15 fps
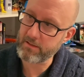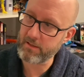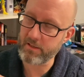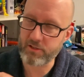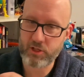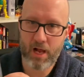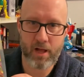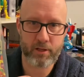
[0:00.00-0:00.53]
to
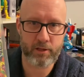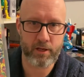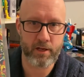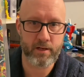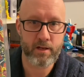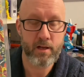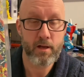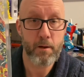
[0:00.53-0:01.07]

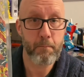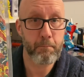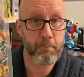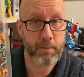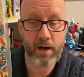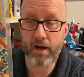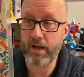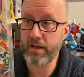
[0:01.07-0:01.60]
childhood,
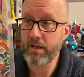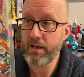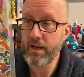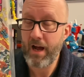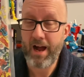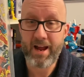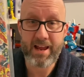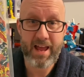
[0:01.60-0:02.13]
but
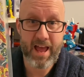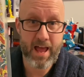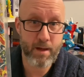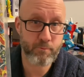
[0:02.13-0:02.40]
I am